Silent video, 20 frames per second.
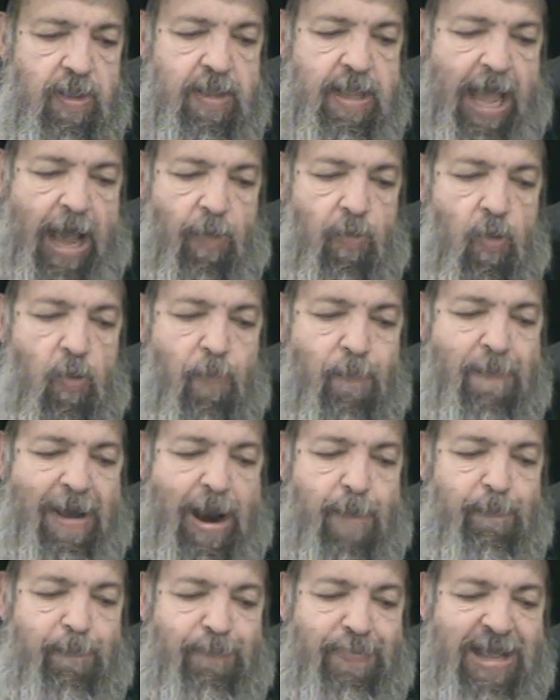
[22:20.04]
Now
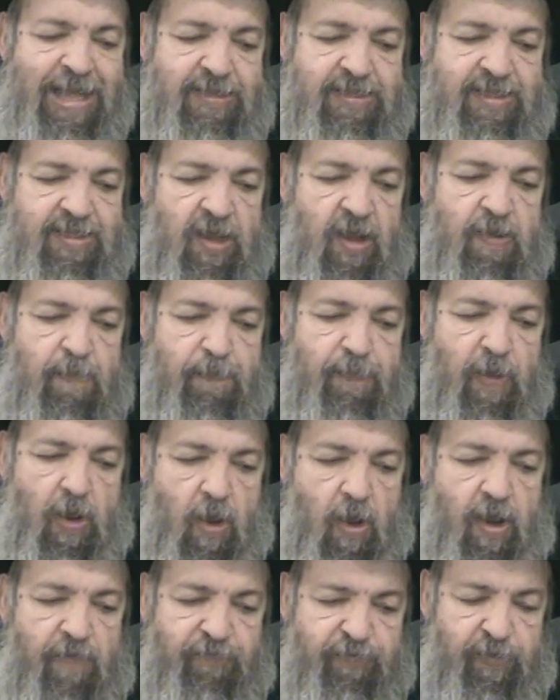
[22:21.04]
umar bitzon
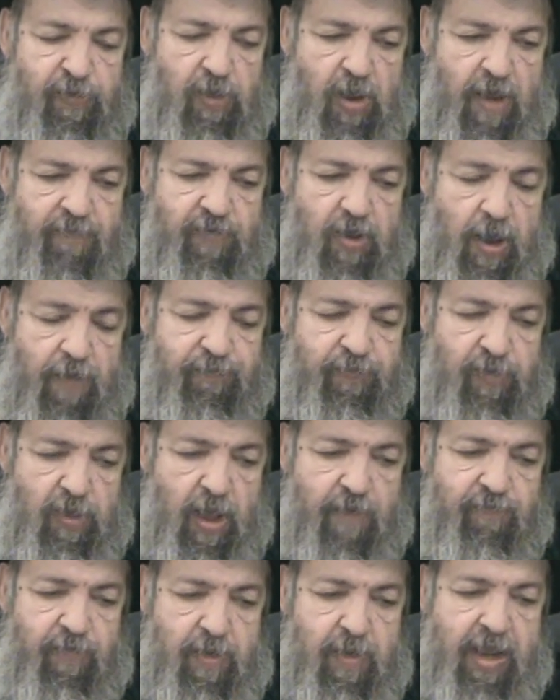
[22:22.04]
offer love, offer
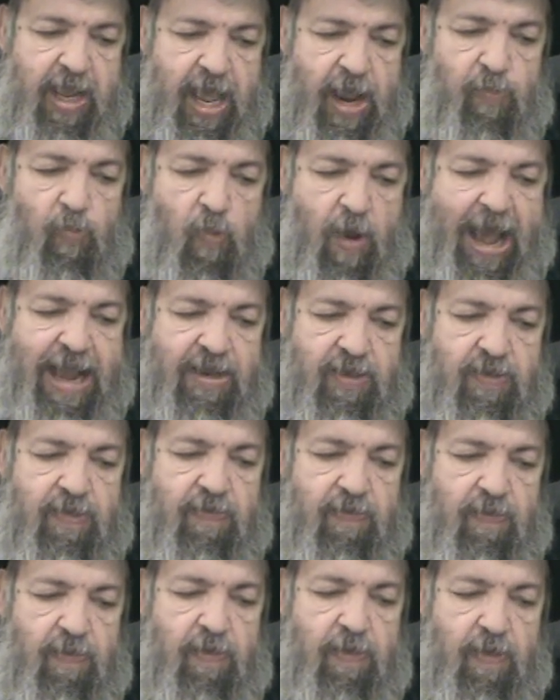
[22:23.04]
love, and again
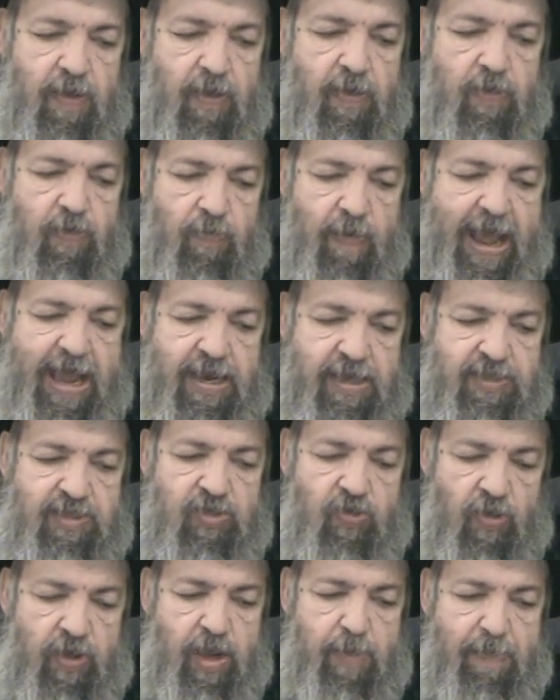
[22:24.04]
white uh, grain
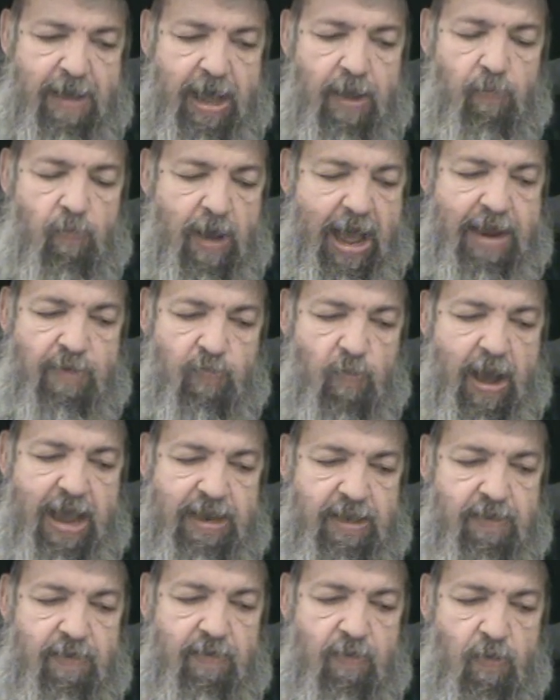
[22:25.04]
is talking about white
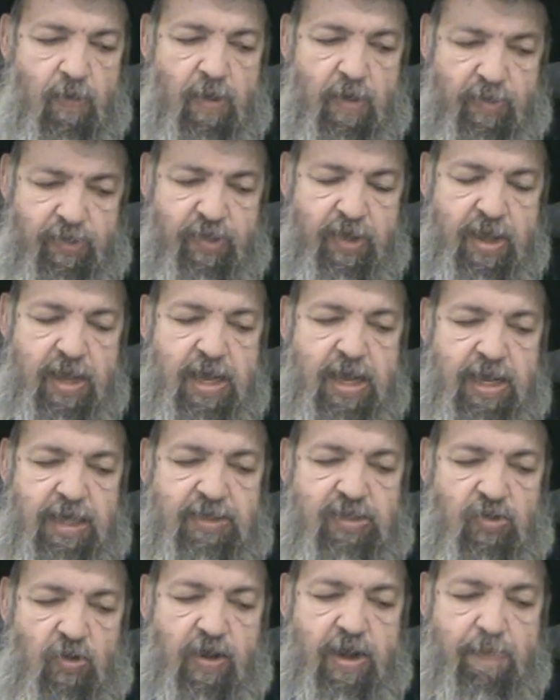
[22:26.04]
white earth
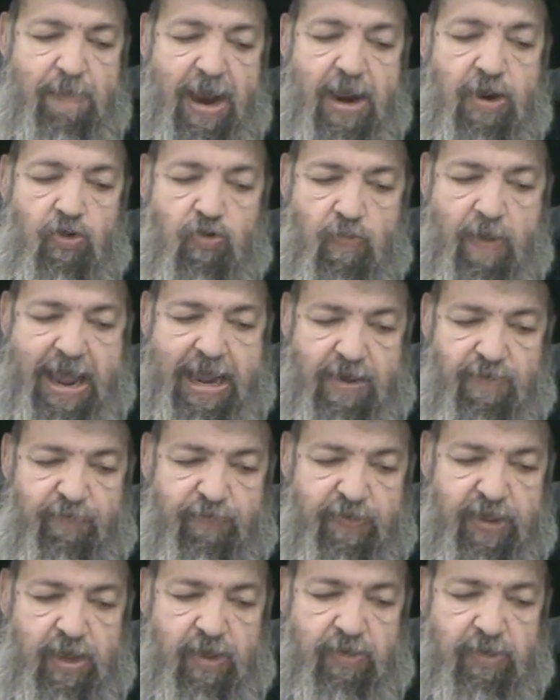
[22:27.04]
is talking about a grain
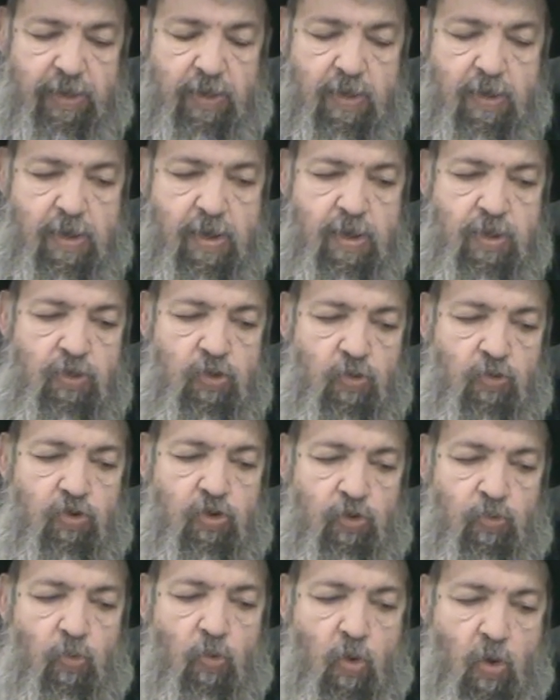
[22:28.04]
field you
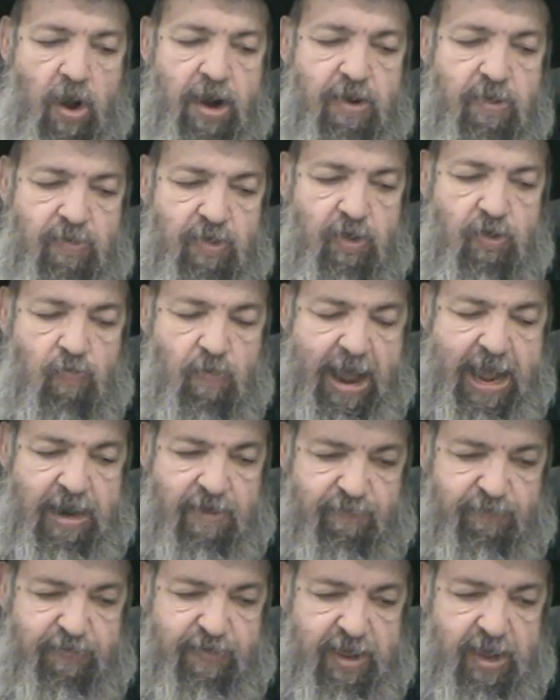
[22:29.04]
could water the
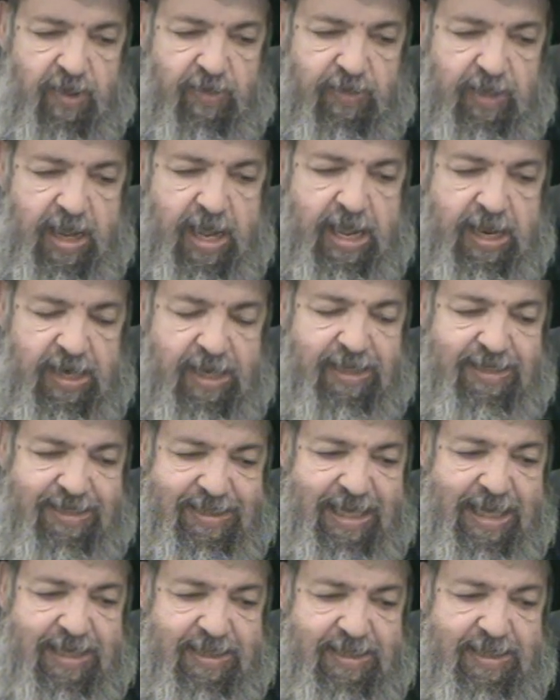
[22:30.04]
grain field in the
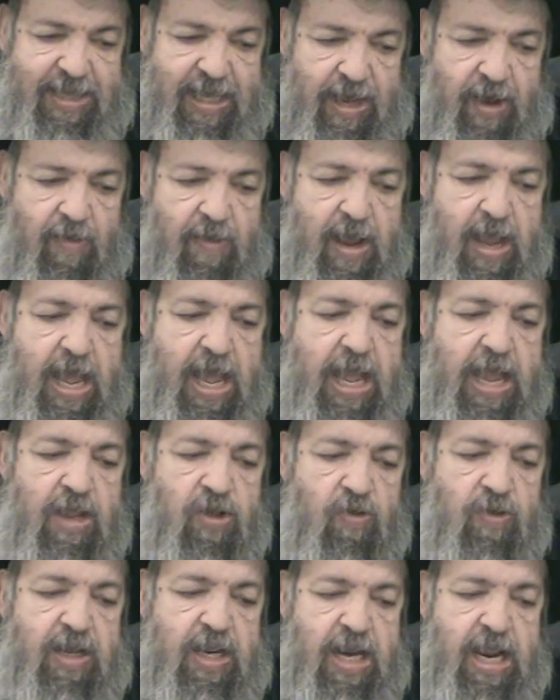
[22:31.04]
sixth year,
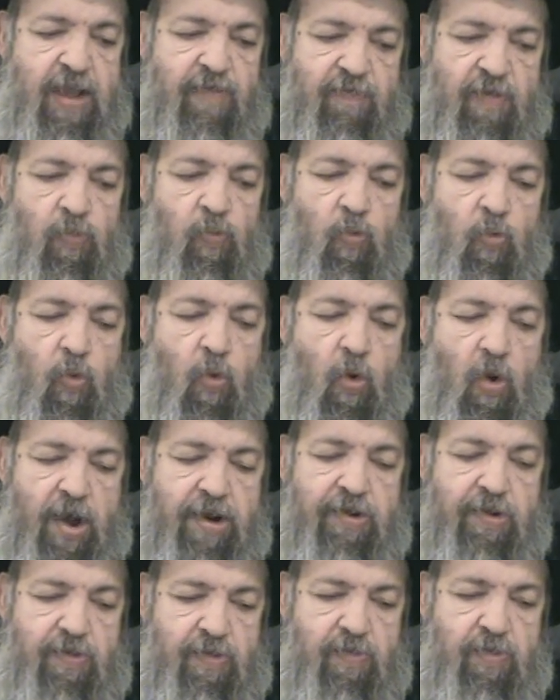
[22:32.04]
and you could even
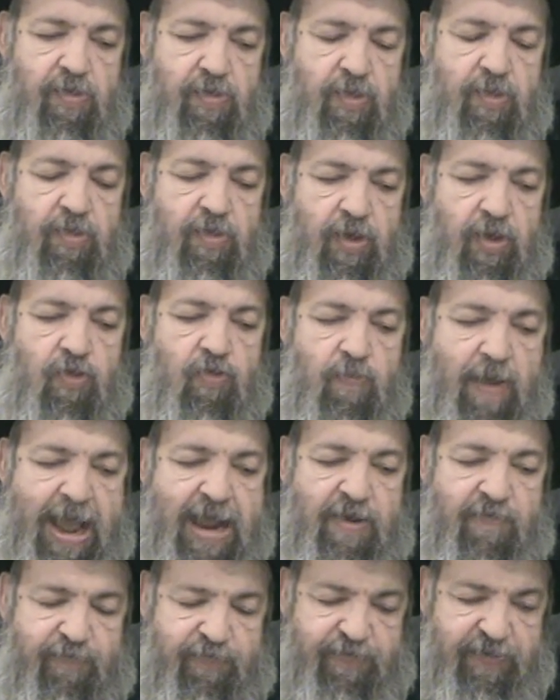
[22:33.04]
water the
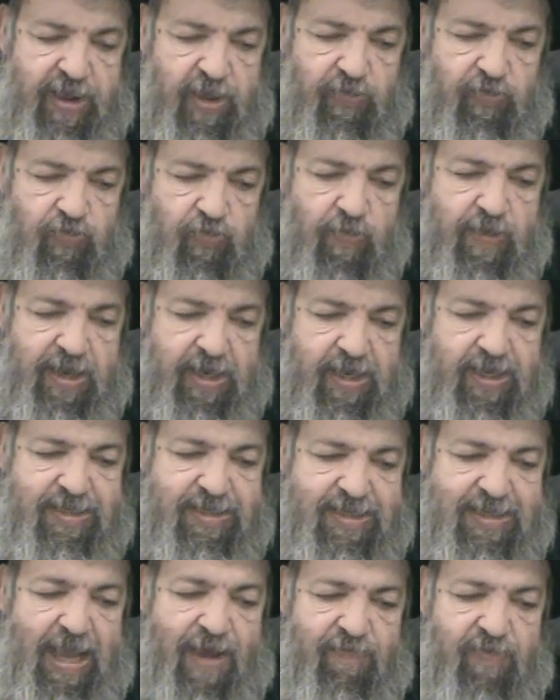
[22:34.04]
grain field during the
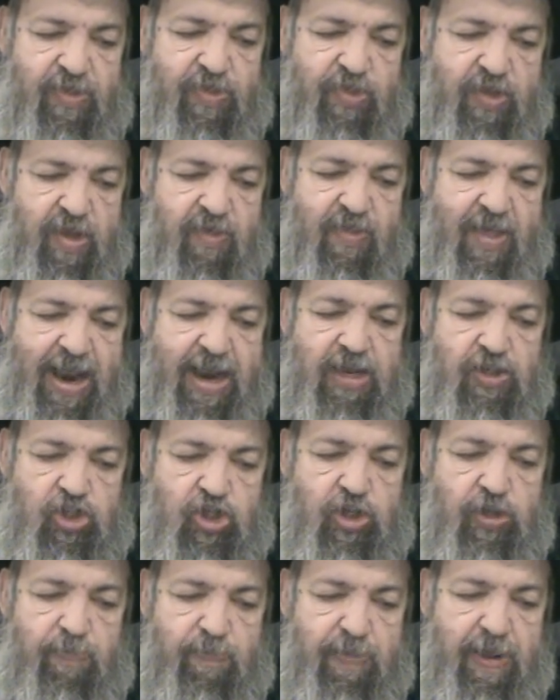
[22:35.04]
seventh year that it
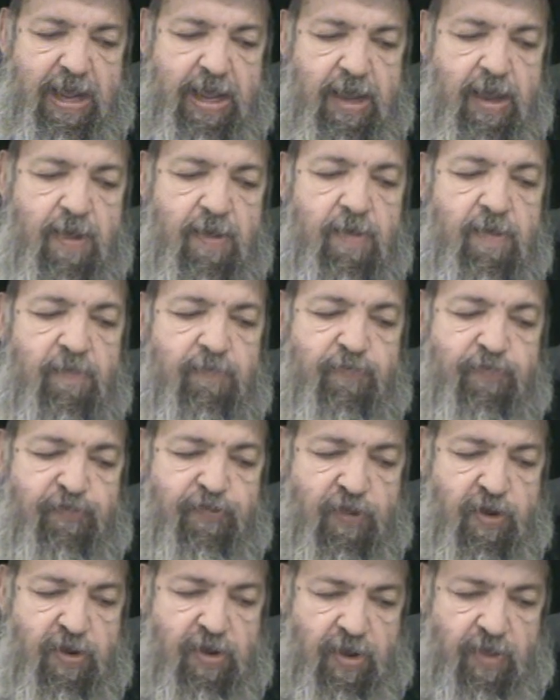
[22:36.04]
should be
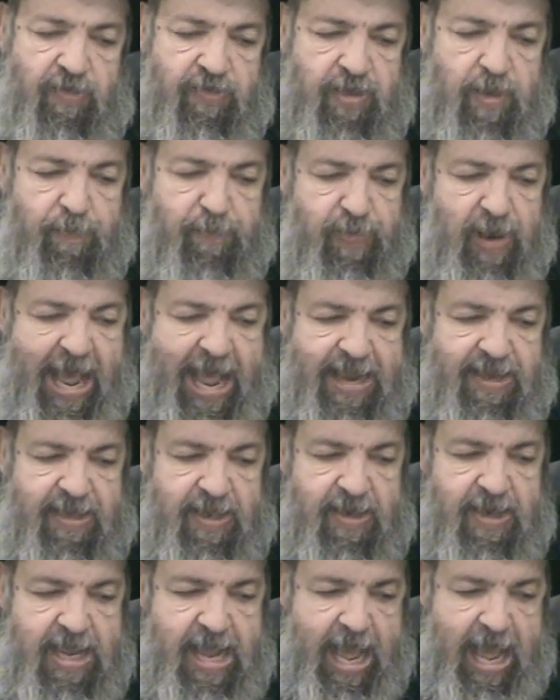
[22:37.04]
fertile to
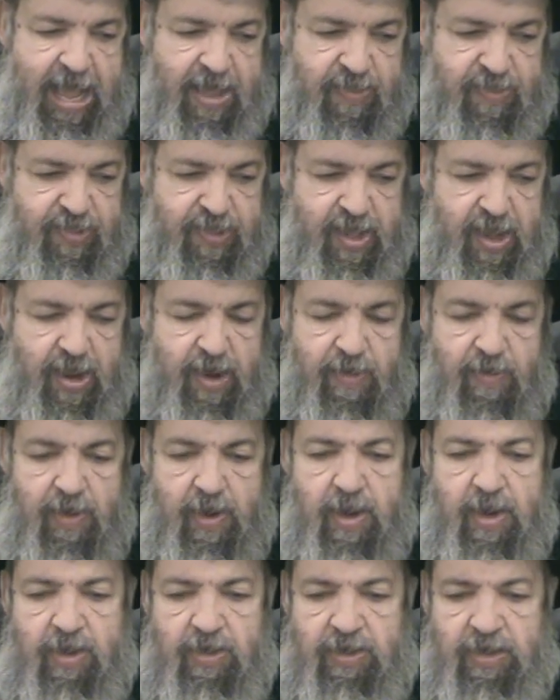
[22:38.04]
plant in the eighth year.
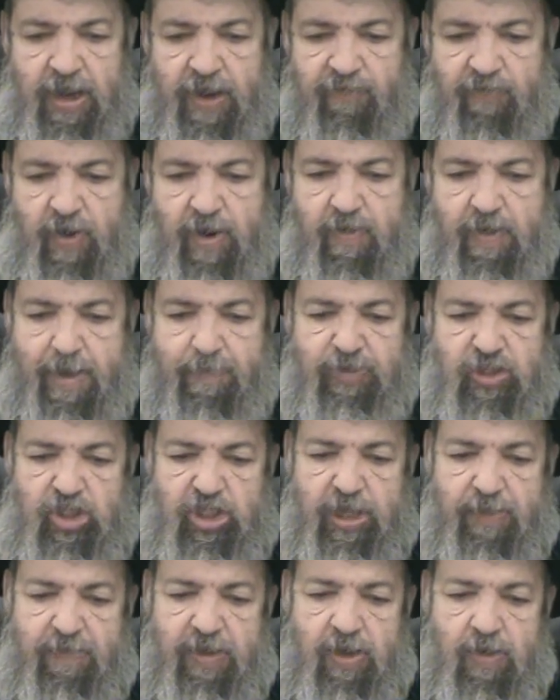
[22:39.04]
Divrei Rabbi
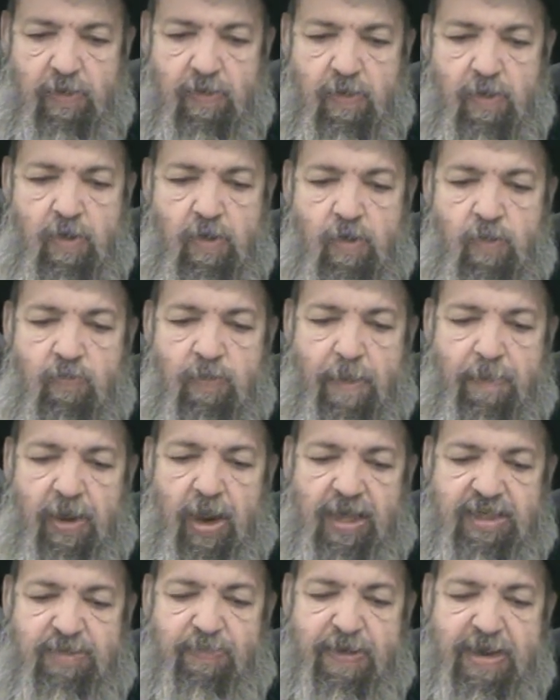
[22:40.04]
Shimon. Rabbi
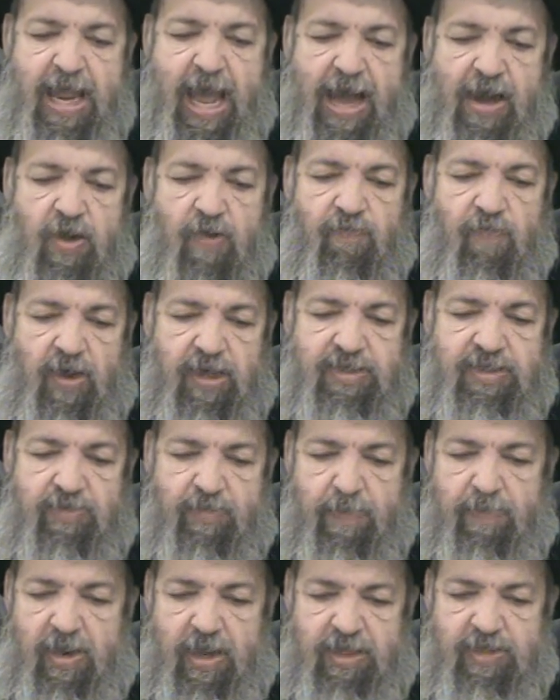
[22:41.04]
Lazman ben Yaakov
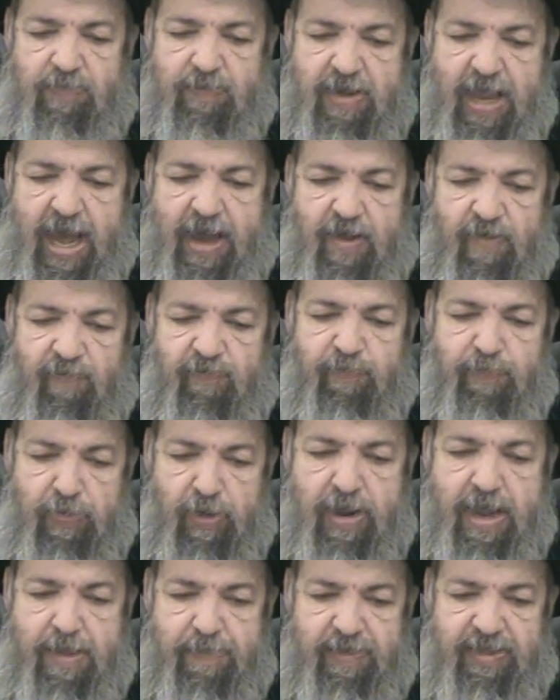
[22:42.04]
Eiser, Rabbi ben Yaakov
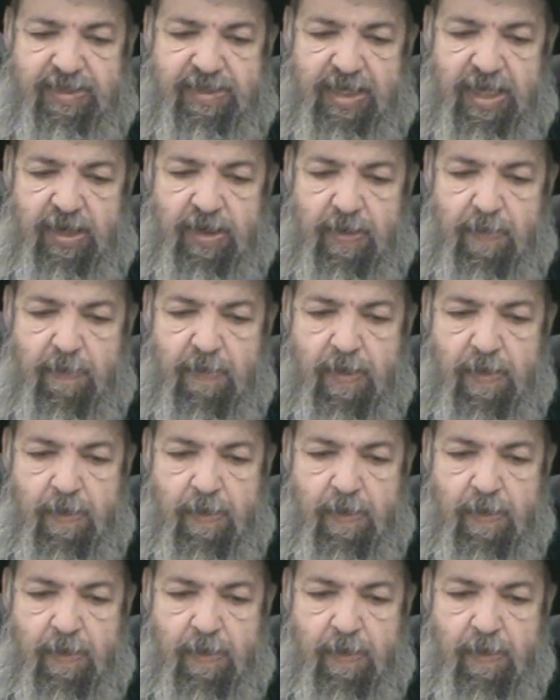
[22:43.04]
prohibits it.